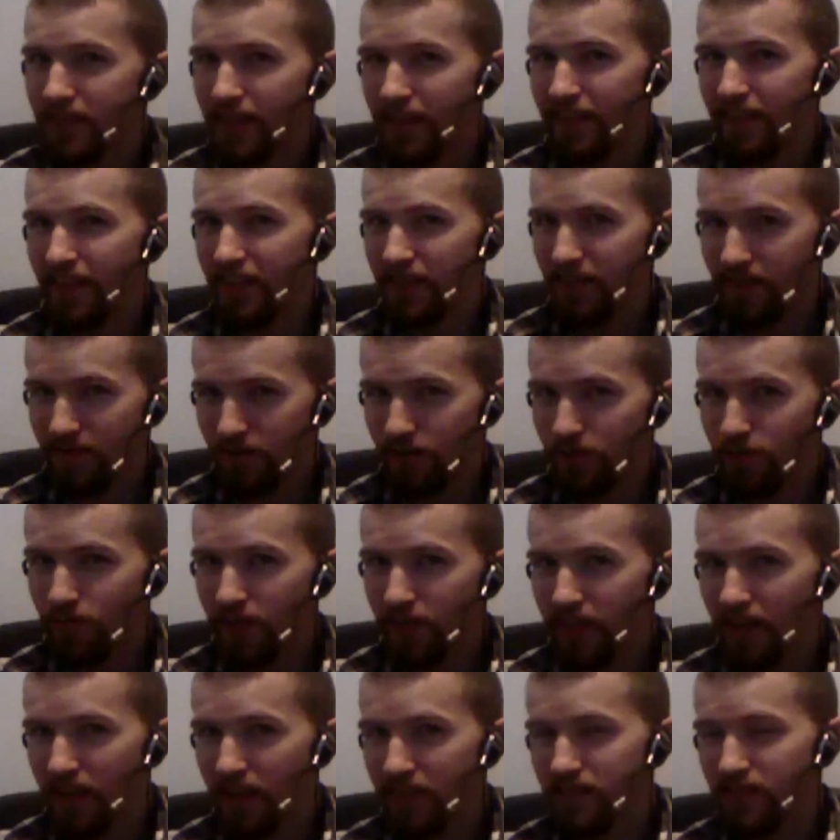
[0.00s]
And then you do a
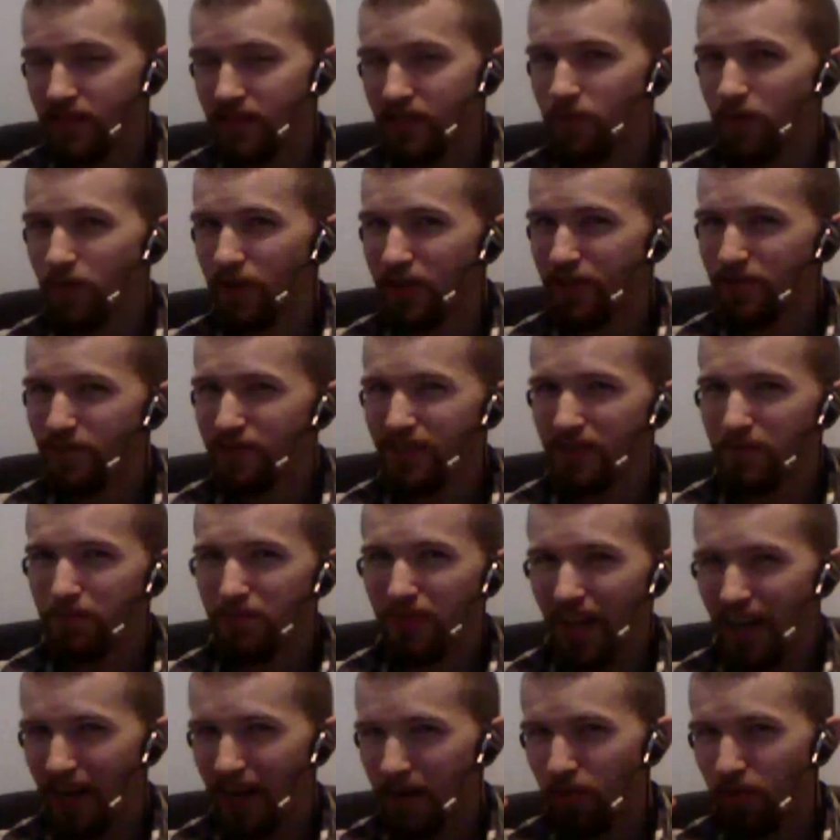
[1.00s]
cutscene where you see
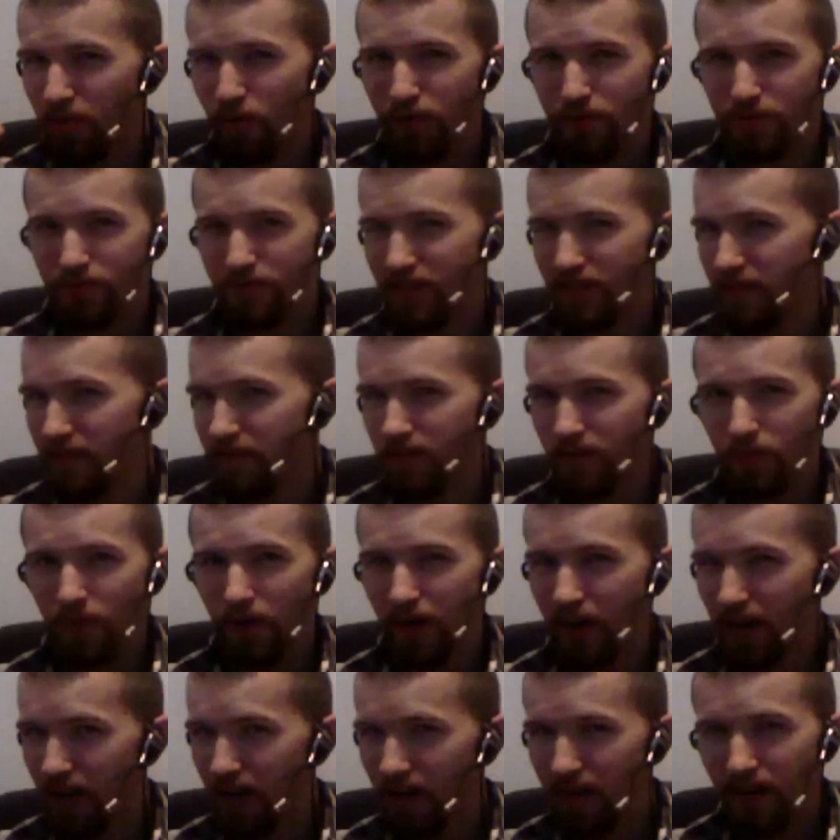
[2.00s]
black portals
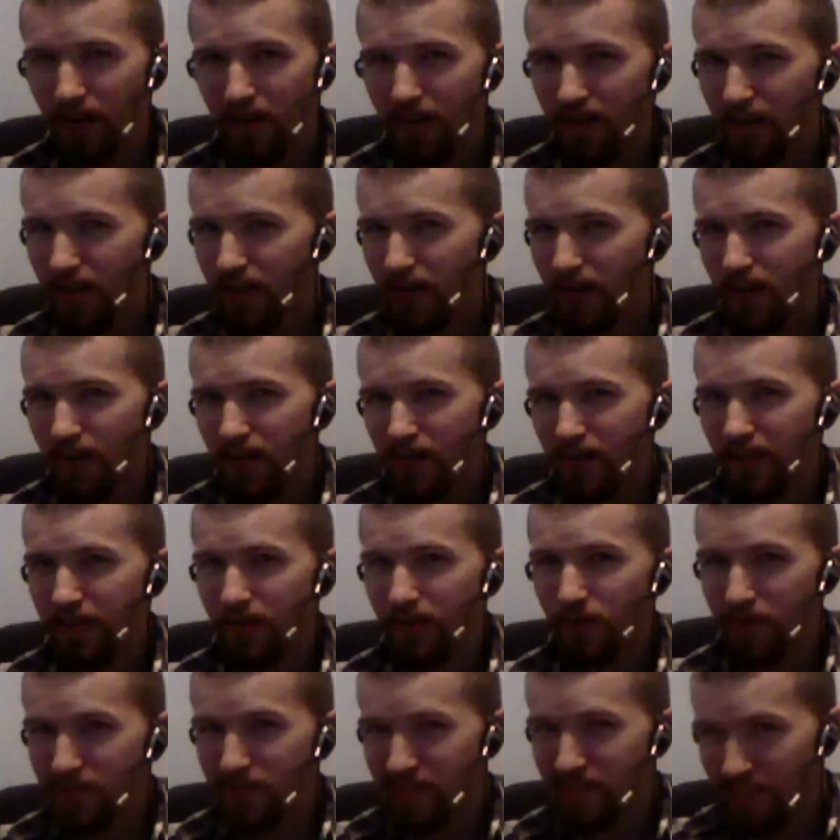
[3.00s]
everywhere, like
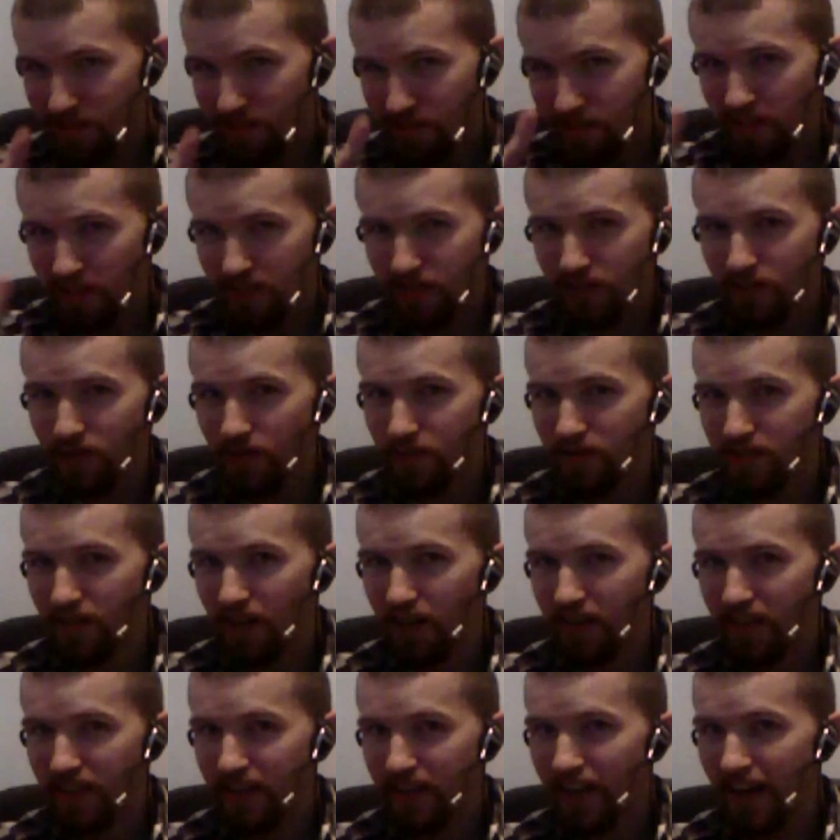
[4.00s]
the ones that sucked
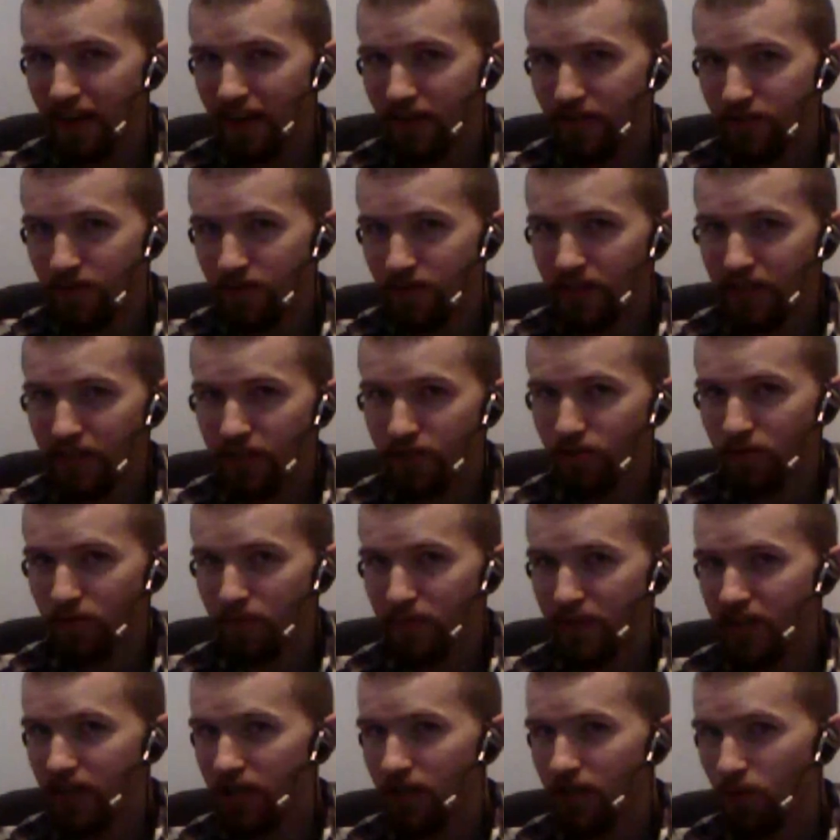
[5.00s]
Kusanagi down into the
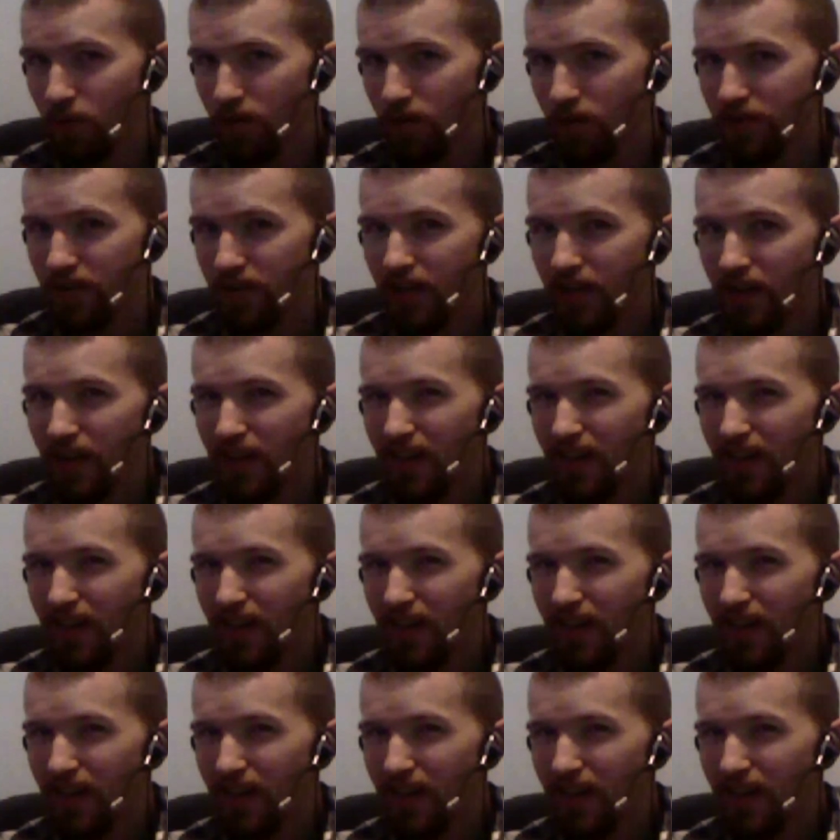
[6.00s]
intermediate world.